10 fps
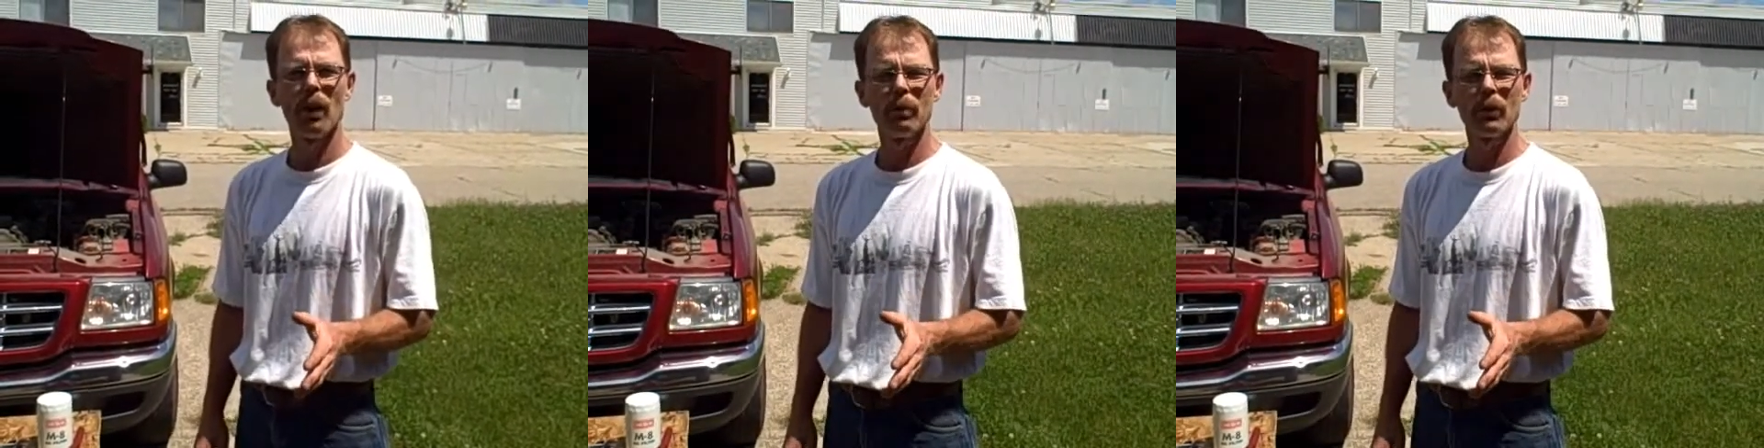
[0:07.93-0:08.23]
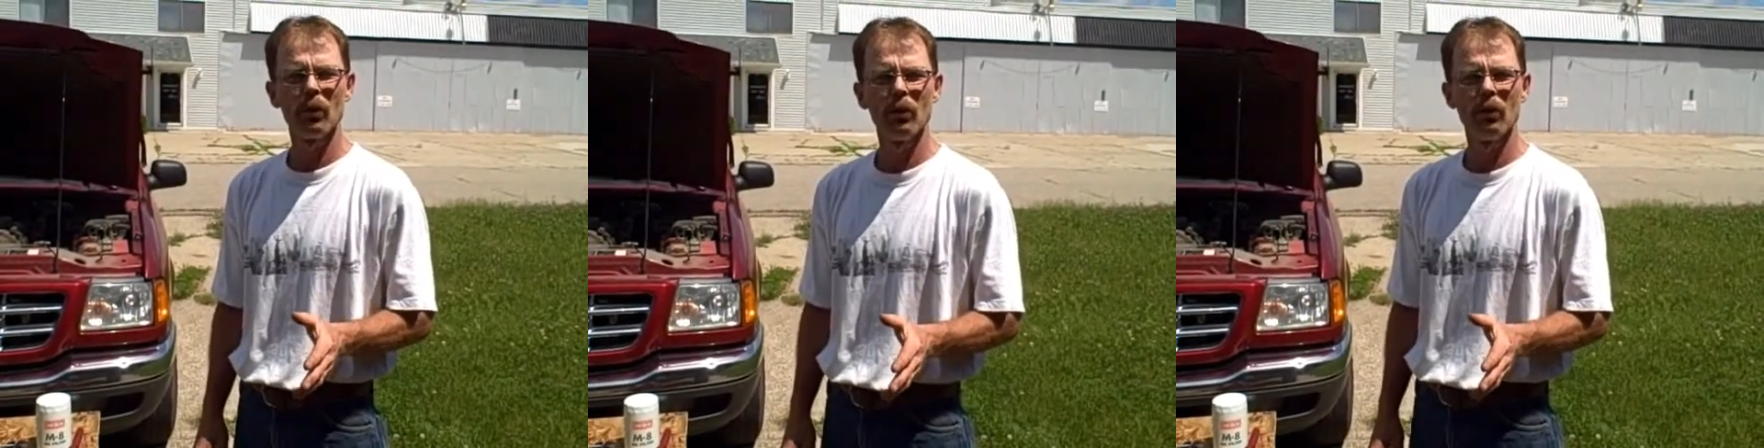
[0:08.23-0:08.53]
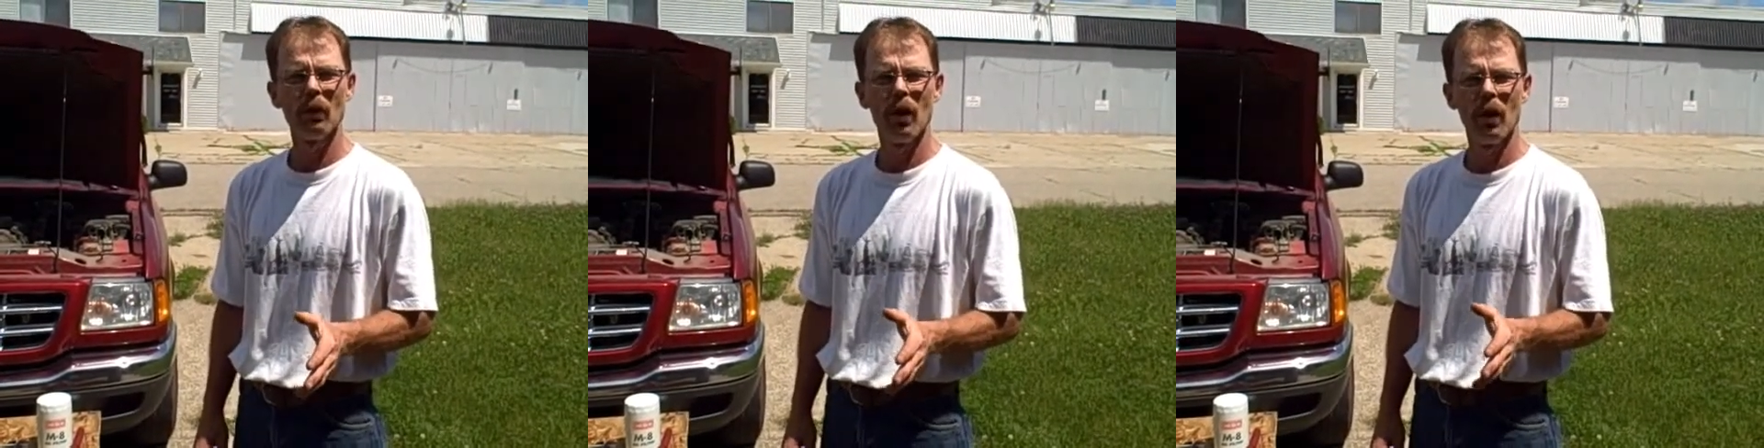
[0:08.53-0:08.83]

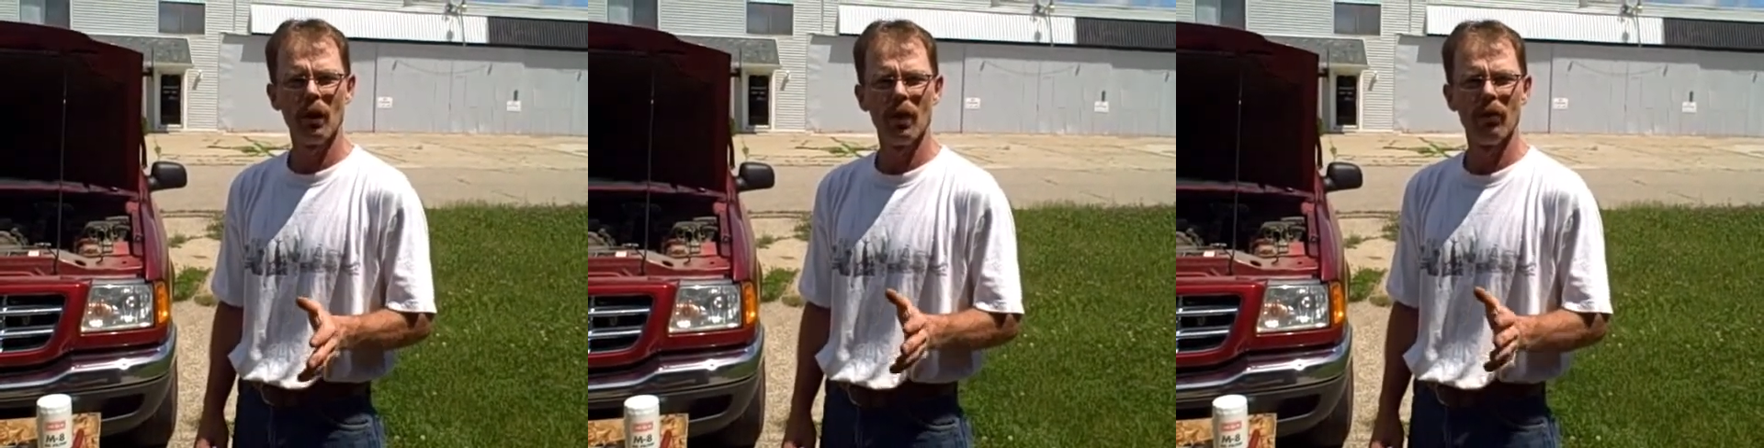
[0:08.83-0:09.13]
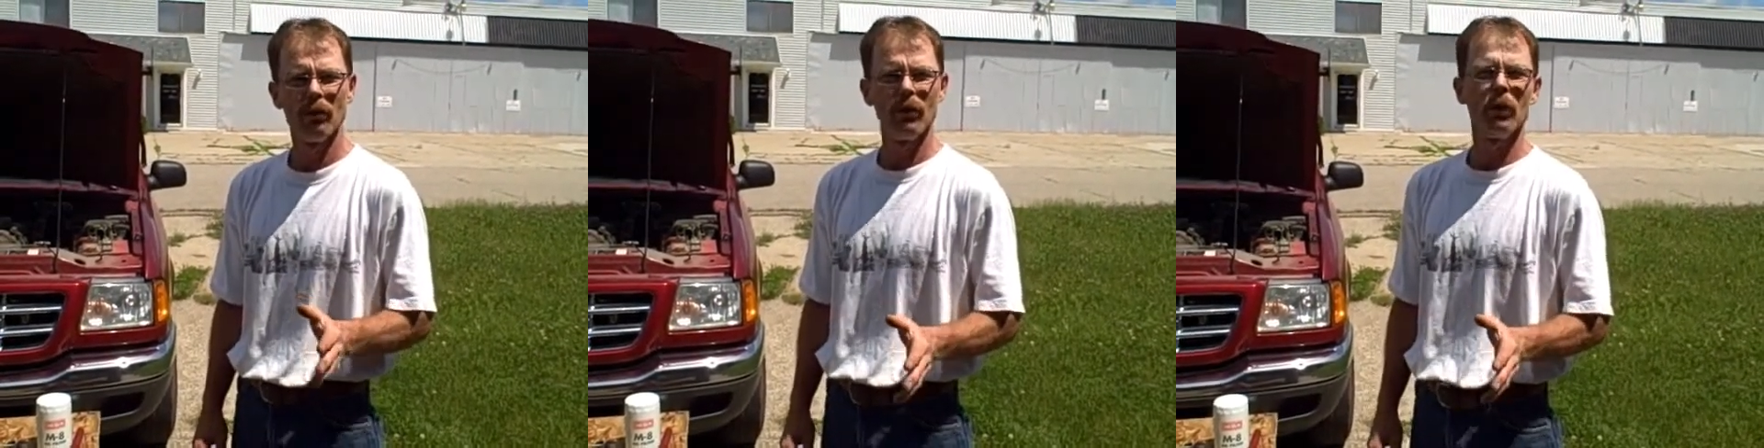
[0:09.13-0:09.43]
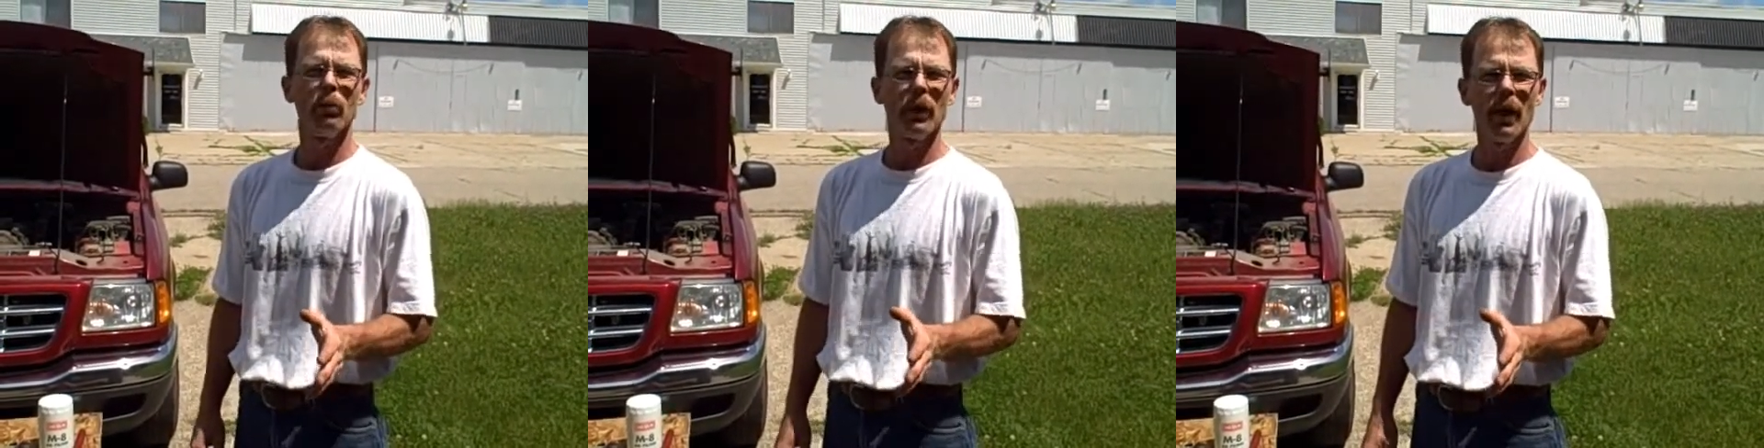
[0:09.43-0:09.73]
episode,
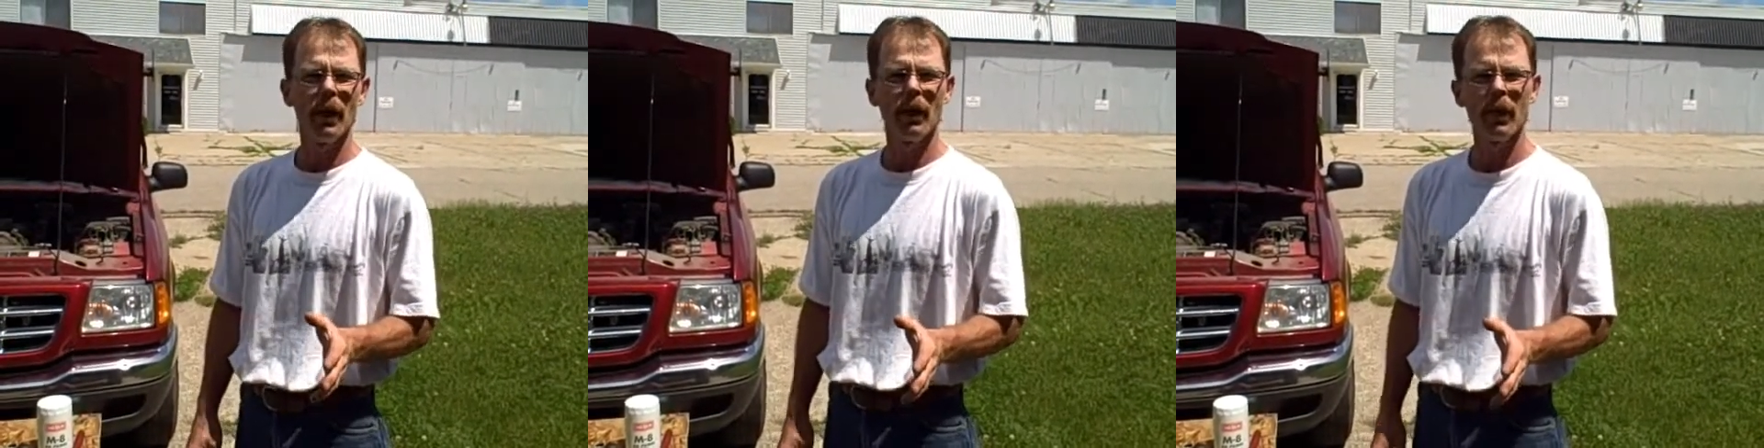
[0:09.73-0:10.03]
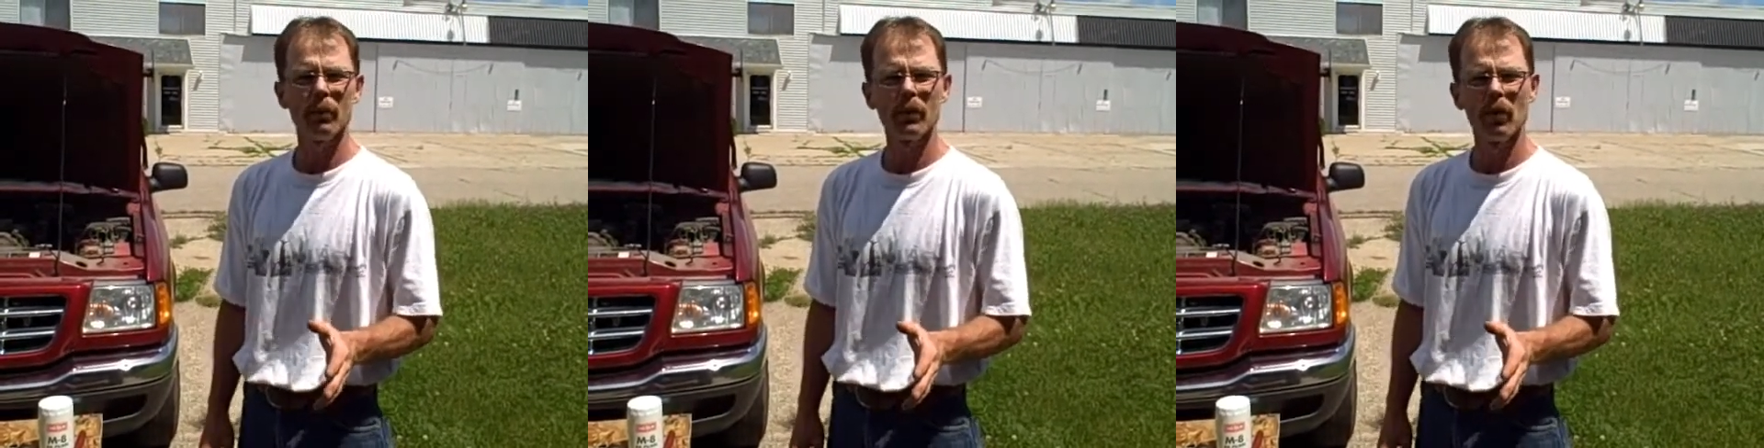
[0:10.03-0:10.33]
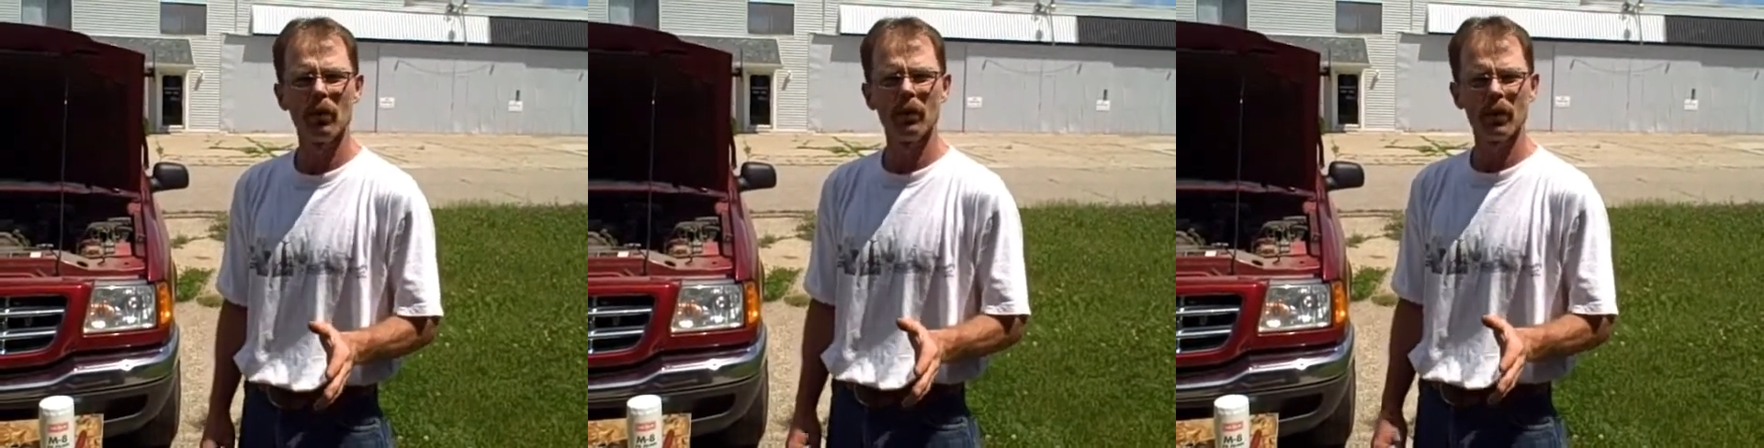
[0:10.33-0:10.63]
video mechanic episode.